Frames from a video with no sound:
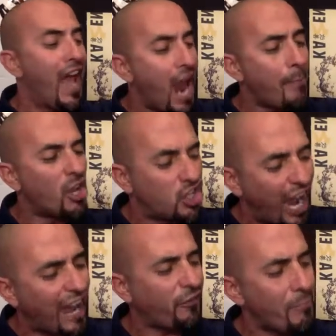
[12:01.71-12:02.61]
And I'm going to
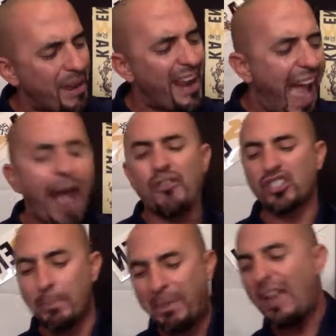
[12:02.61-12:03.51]
change from being
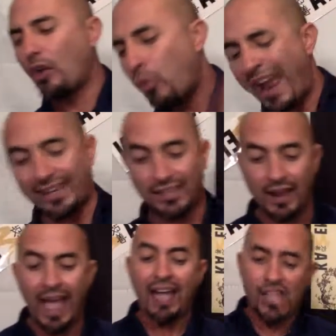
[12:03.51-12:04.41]
average to being great.
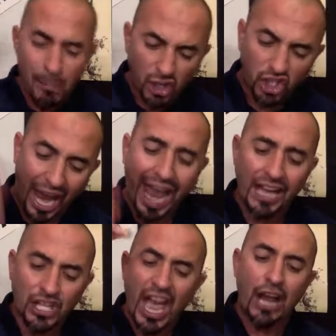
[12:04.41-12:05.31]
And then I'm going to
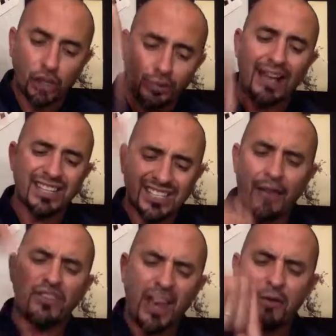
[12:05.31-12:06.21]
change in
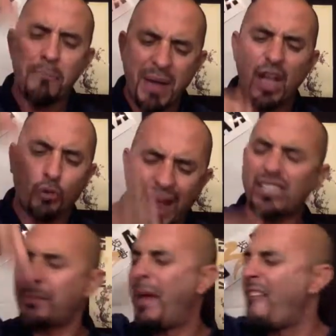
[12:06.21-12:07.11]
2017 from being
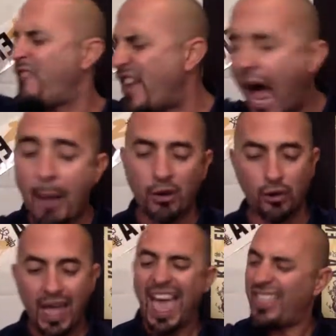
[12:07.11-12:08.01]
great to being
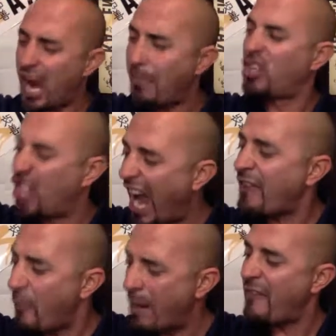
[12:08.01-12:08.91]
phenomenal. And then I'm going to
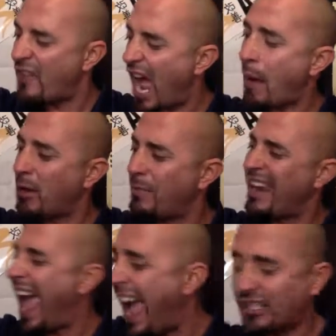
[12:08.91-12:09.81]
change from being phenomenal to
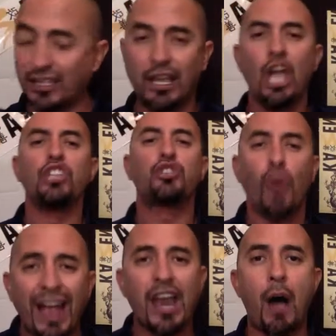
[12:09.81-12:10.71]
being excellent.
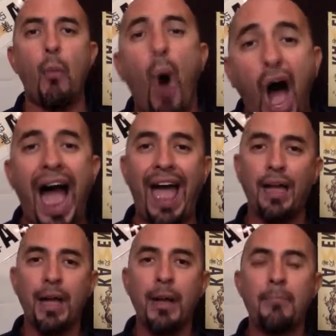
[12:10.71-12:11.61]
Straight up.
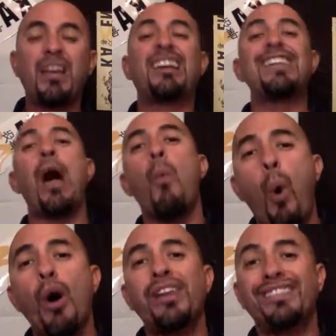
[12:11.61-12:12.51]
Why? Because I
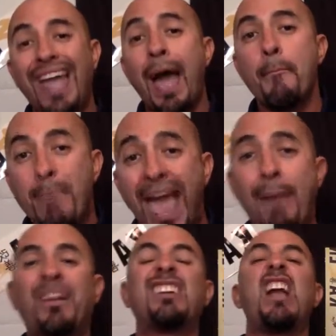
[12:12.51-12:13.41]
want it that
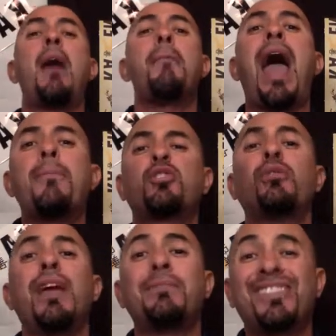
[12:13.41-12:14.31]
bad. Because I'm
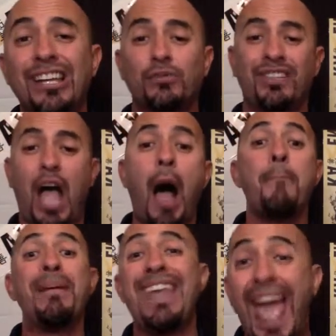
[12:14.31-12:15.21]
absolutely obsessed with it.
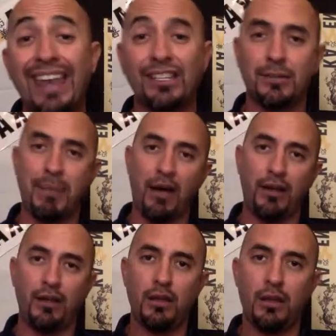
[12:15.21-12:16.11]
I'm bananas about
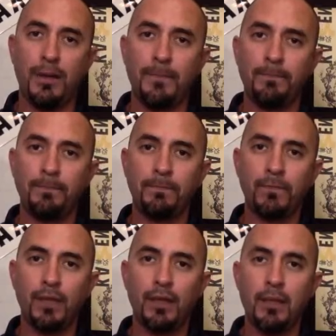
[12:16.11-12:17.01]
it.
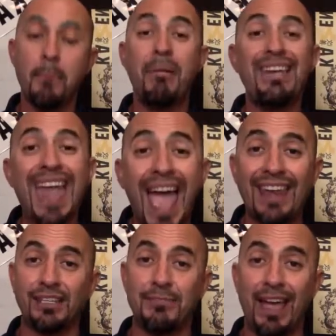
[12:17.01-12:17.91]

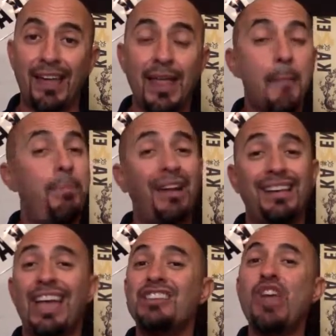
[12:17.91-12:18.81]
Bananas, man.
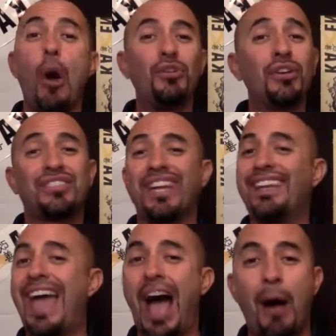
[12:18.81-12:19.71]
Yo, you seen
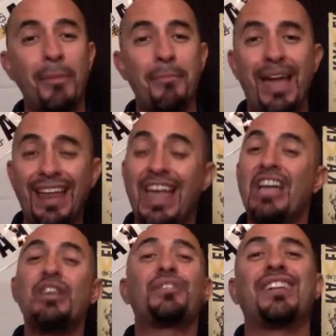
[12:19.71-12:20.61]
the helmet, man.
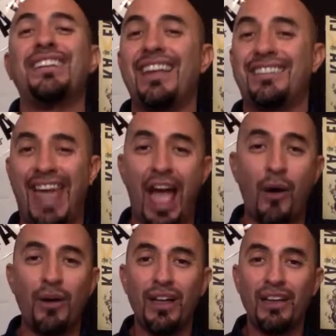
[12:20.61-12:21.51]
You seen the
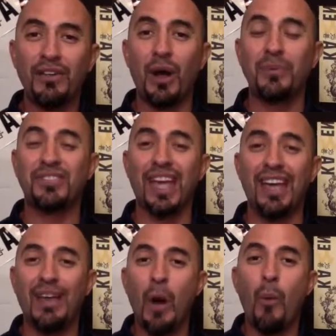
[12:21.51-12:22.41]
towel. You know what I'm
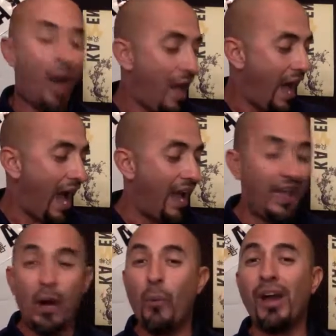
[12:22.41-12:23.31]
saying? What,
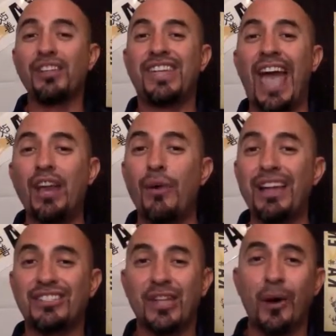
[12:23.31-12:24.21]
hey, what is
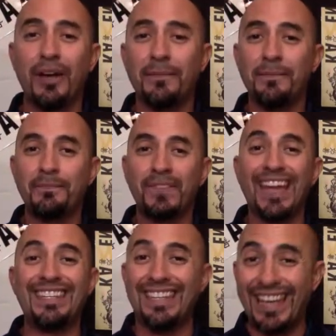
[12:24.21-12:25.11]
Gatorade's slogan?
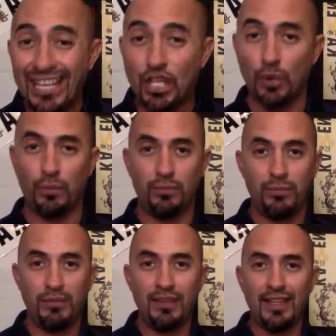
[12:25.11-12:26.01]
Is it in you?
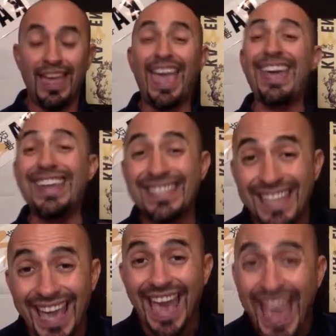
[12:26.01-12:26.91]
It is
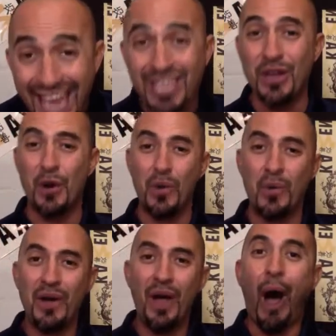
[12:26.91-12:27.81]
in
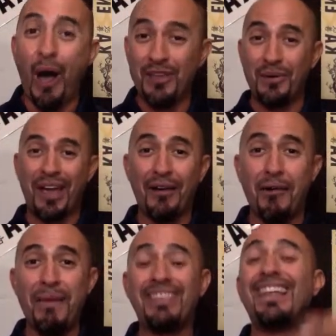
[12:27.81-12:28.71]
you. Are you
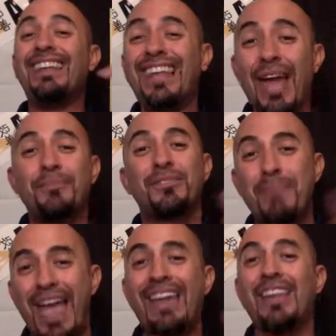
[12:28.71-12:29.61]
hearing me? The lips,
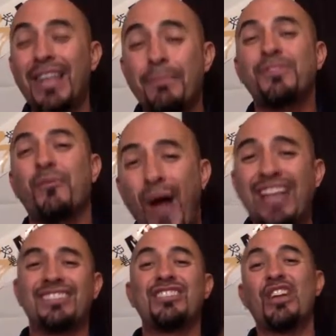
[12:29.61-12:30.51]
man, the lips of
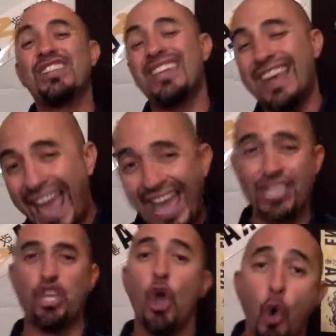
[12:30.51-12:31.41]
righteousness. Is it
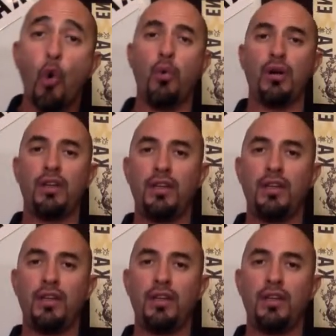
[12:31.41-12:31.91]
in you?